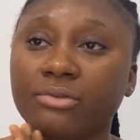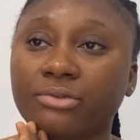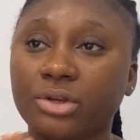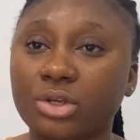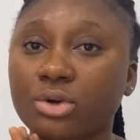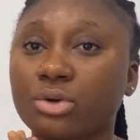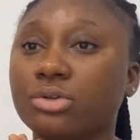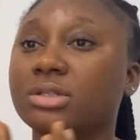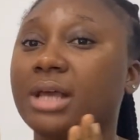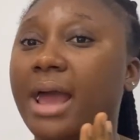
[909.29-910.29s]

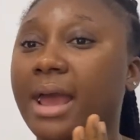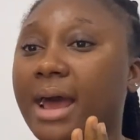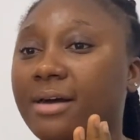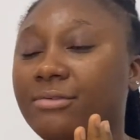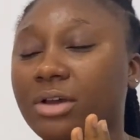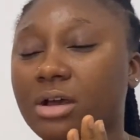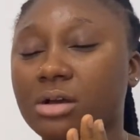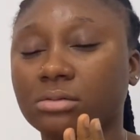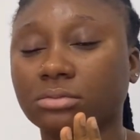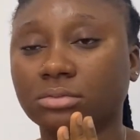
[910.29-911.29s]
videos i have
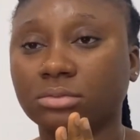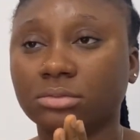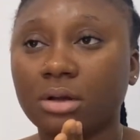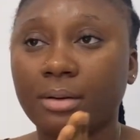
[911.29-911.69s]
um